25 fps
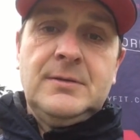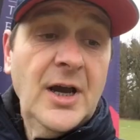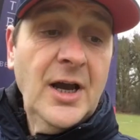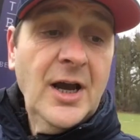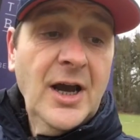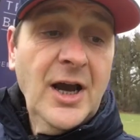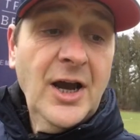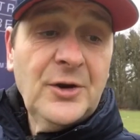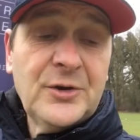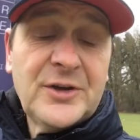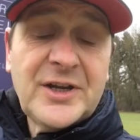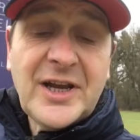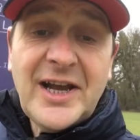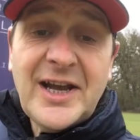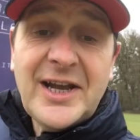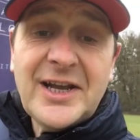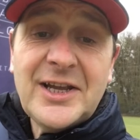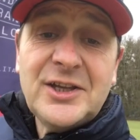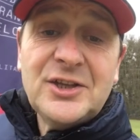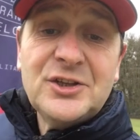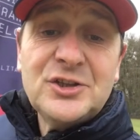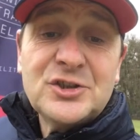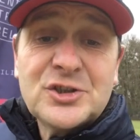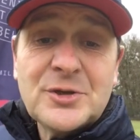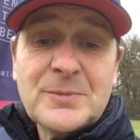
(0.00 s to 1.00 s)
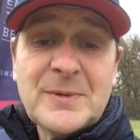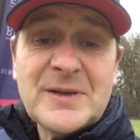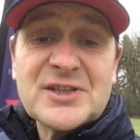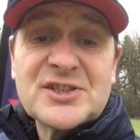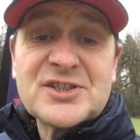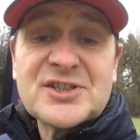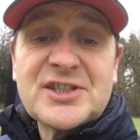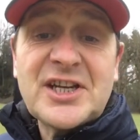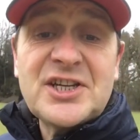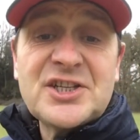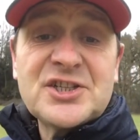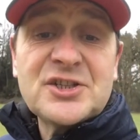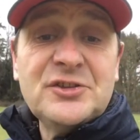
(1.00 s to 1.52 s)
Okay, you should be at
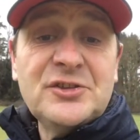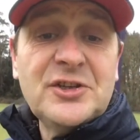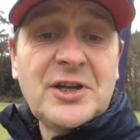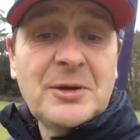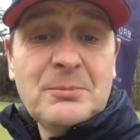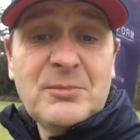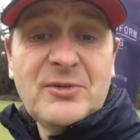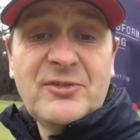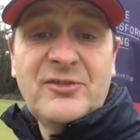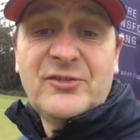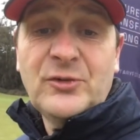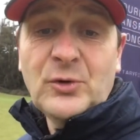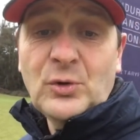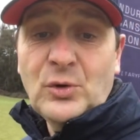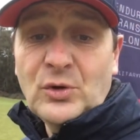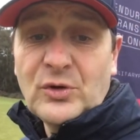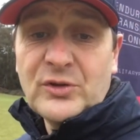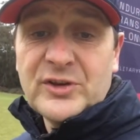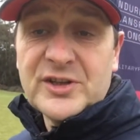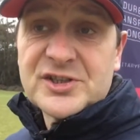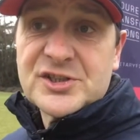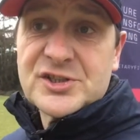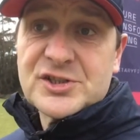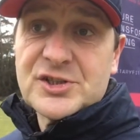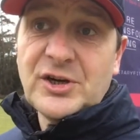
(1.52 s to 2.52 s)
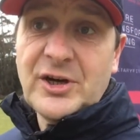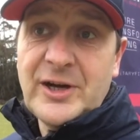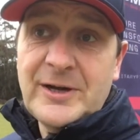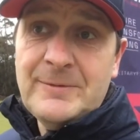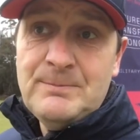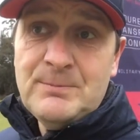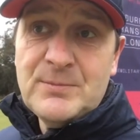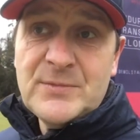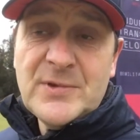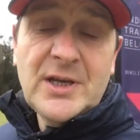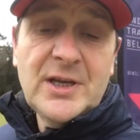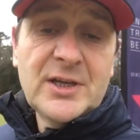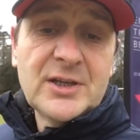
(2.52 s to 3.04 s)
station number 4 this time.
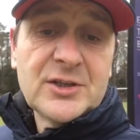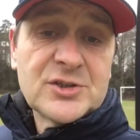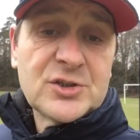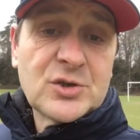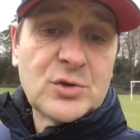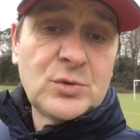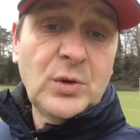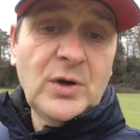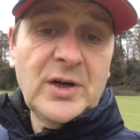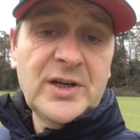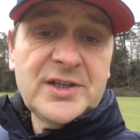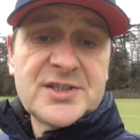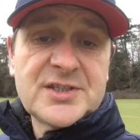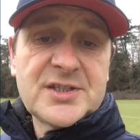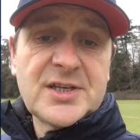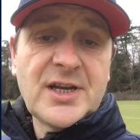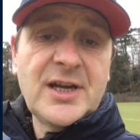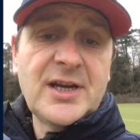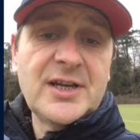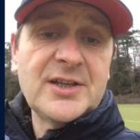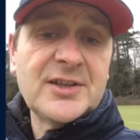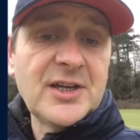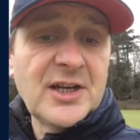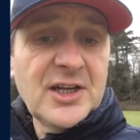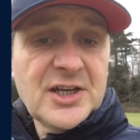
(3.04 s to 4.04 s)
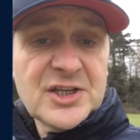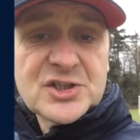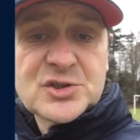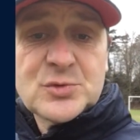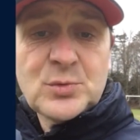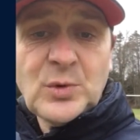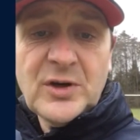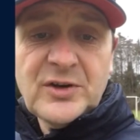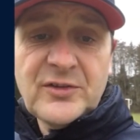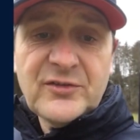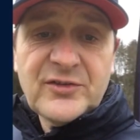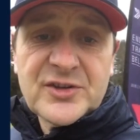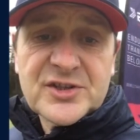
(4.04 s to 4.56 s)
It's quite the last
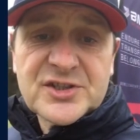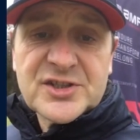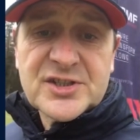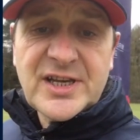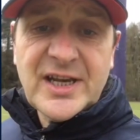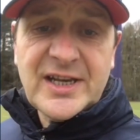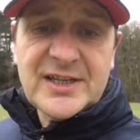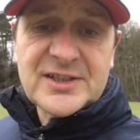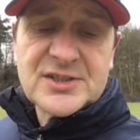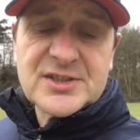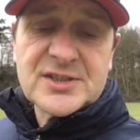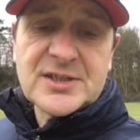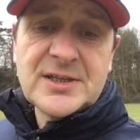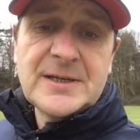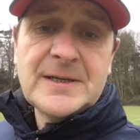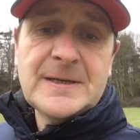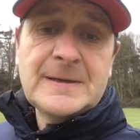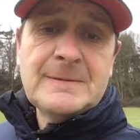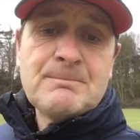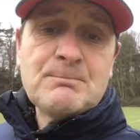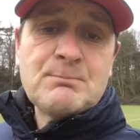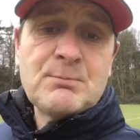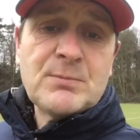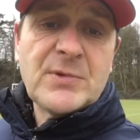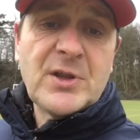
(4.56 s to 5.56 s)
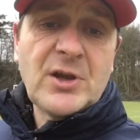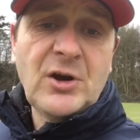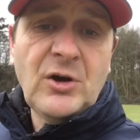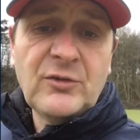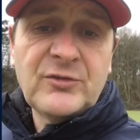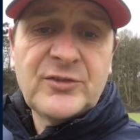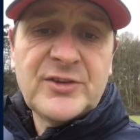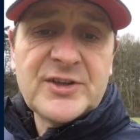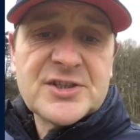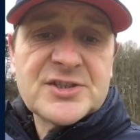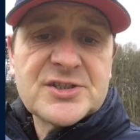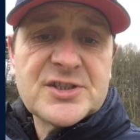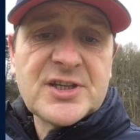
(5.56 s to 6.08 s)
one of the set of
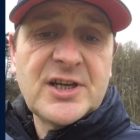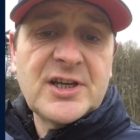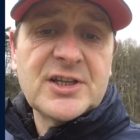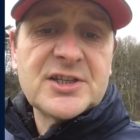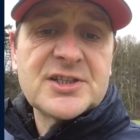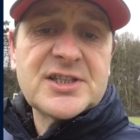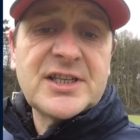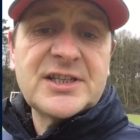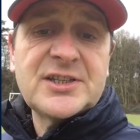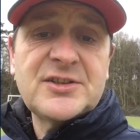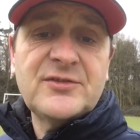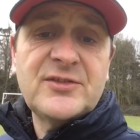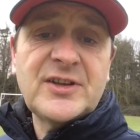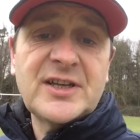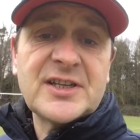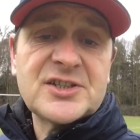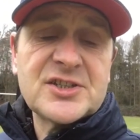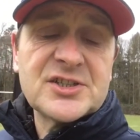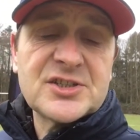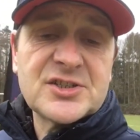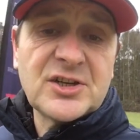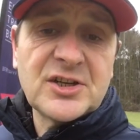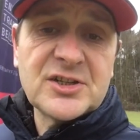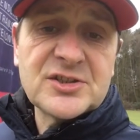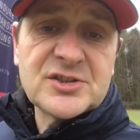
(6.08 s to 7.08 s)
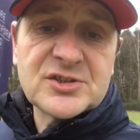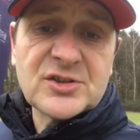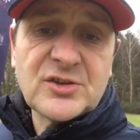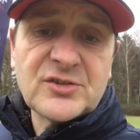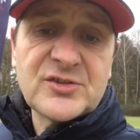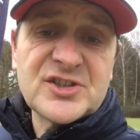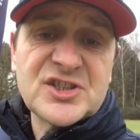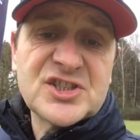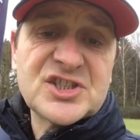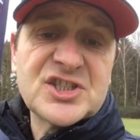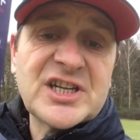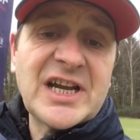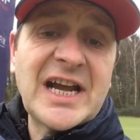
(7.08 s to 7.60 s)
this set of exercises of
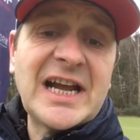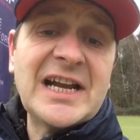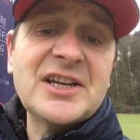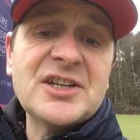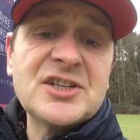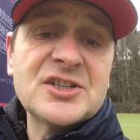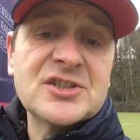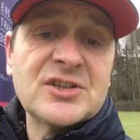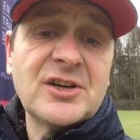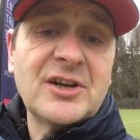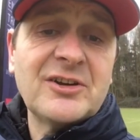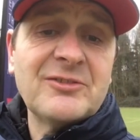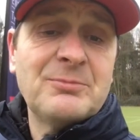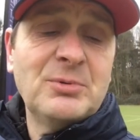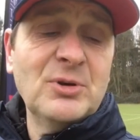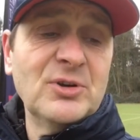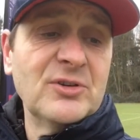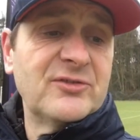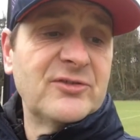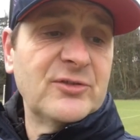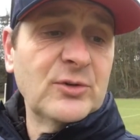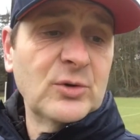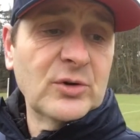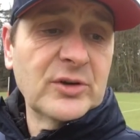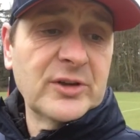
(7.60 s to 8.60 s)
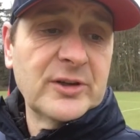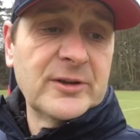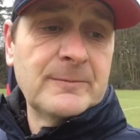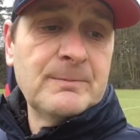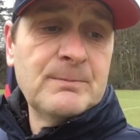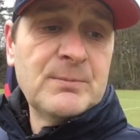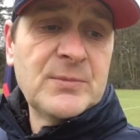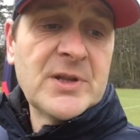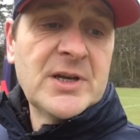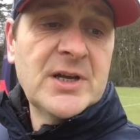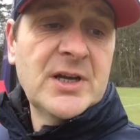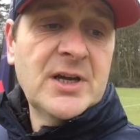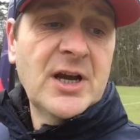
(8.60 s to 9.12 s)
this challenge that I've put for you.
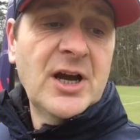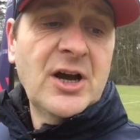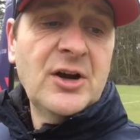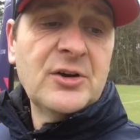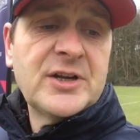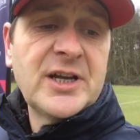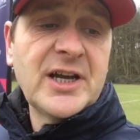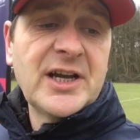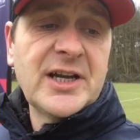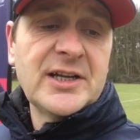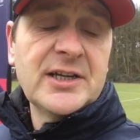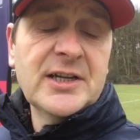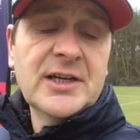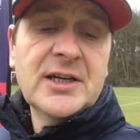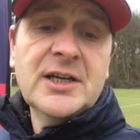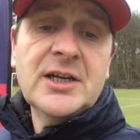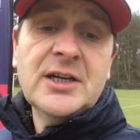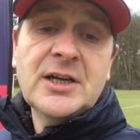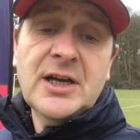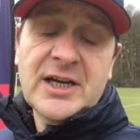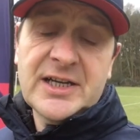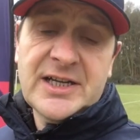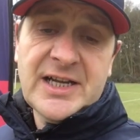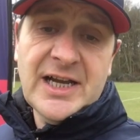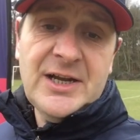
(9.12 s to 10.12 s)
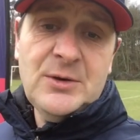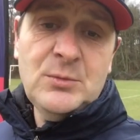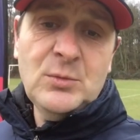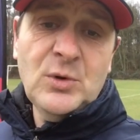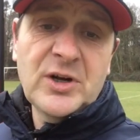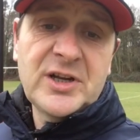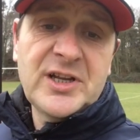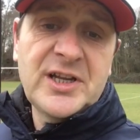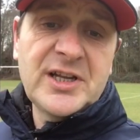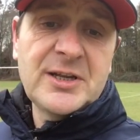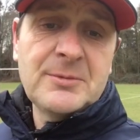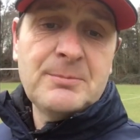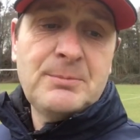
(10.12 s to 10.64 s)
Okay, again
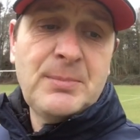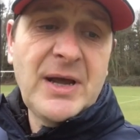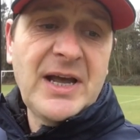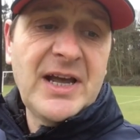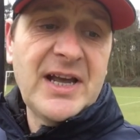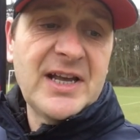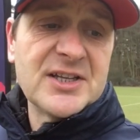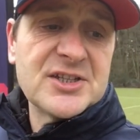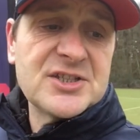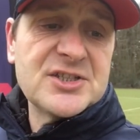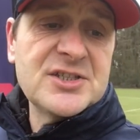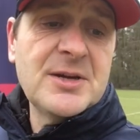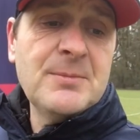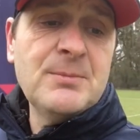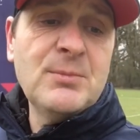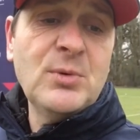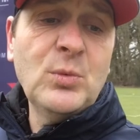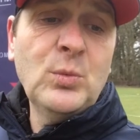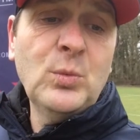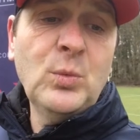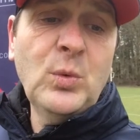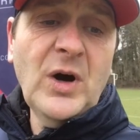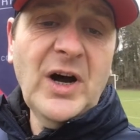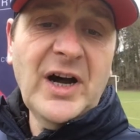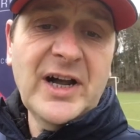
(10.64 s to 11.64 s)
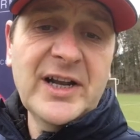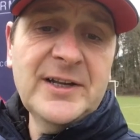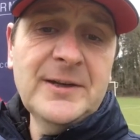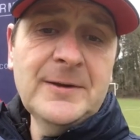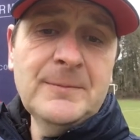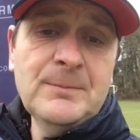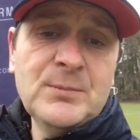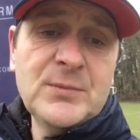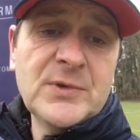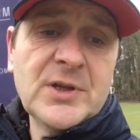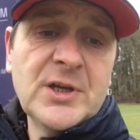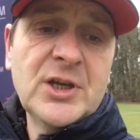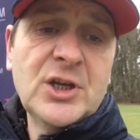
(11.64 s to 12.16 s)
working in pairs. Number one,
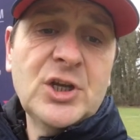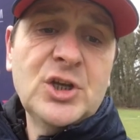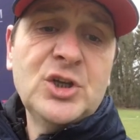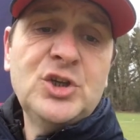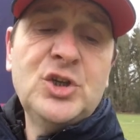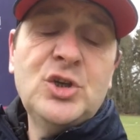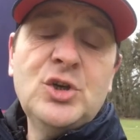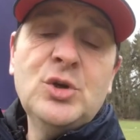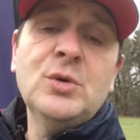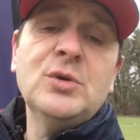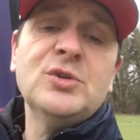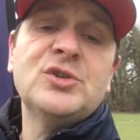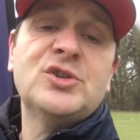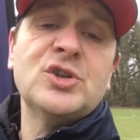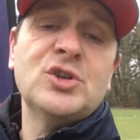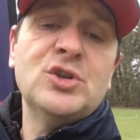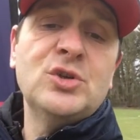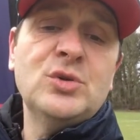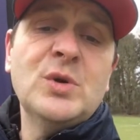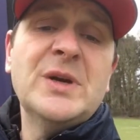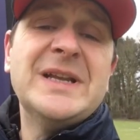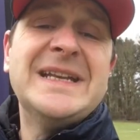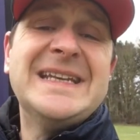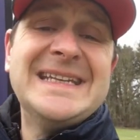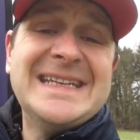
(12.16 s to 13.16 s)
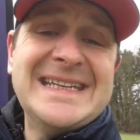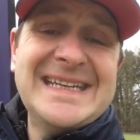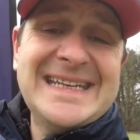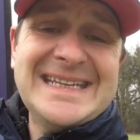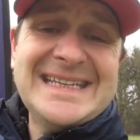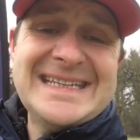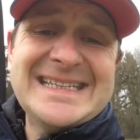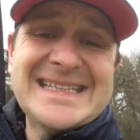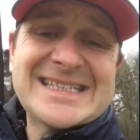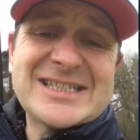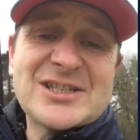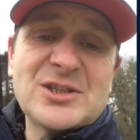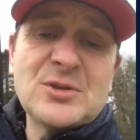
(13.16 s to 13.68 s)
you will do
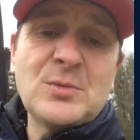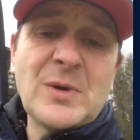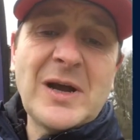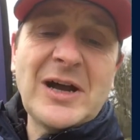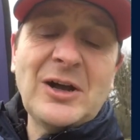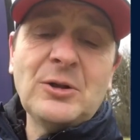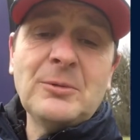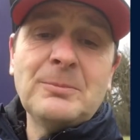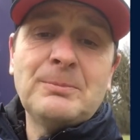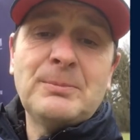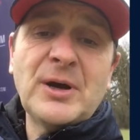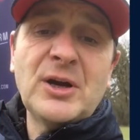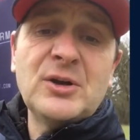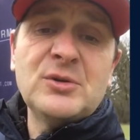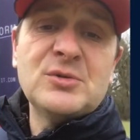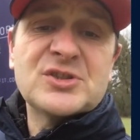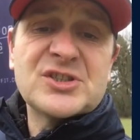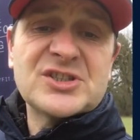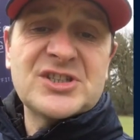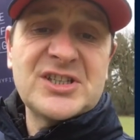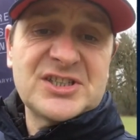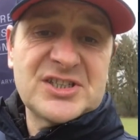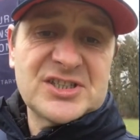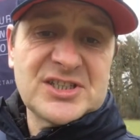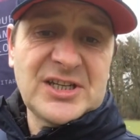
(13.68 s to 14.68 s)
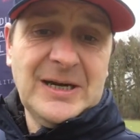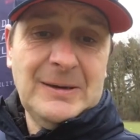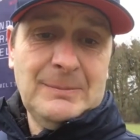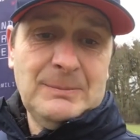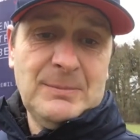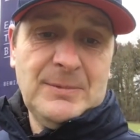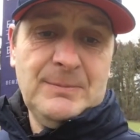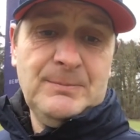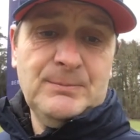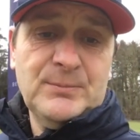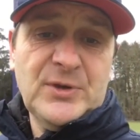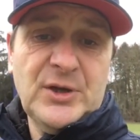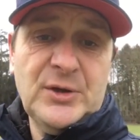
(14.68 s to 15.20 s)
knees to elbow sit up,
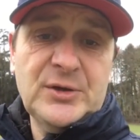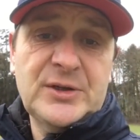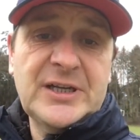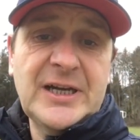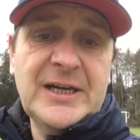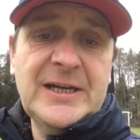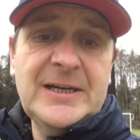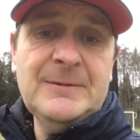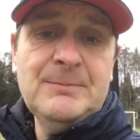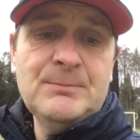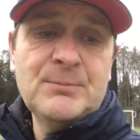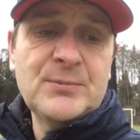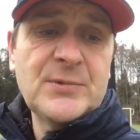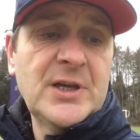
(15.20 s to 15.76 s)
okay?